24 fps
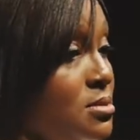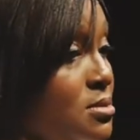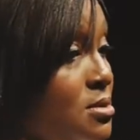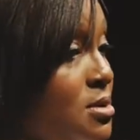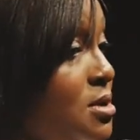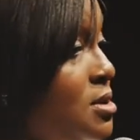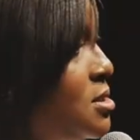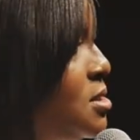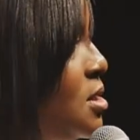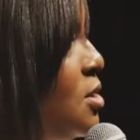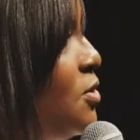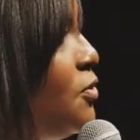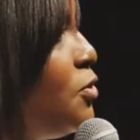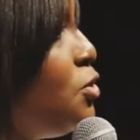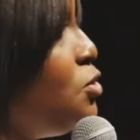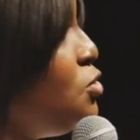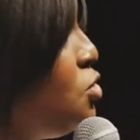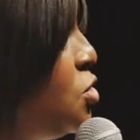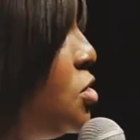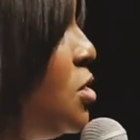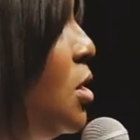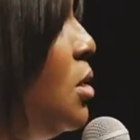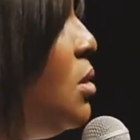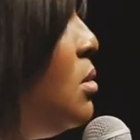God said, you
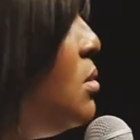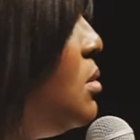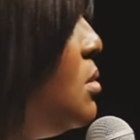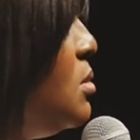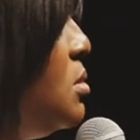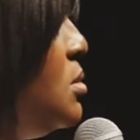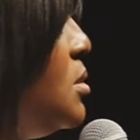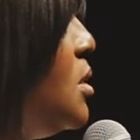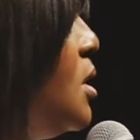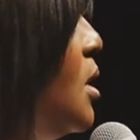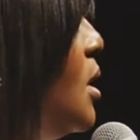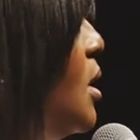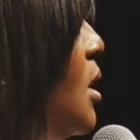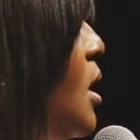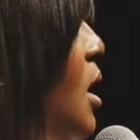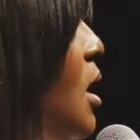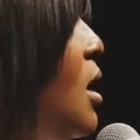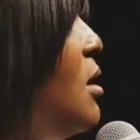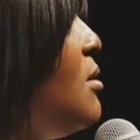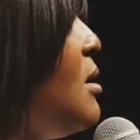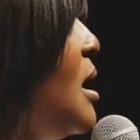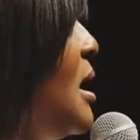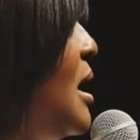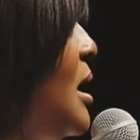sure?
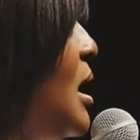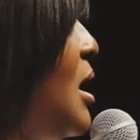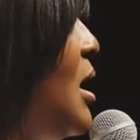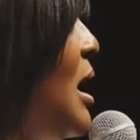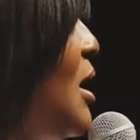All right,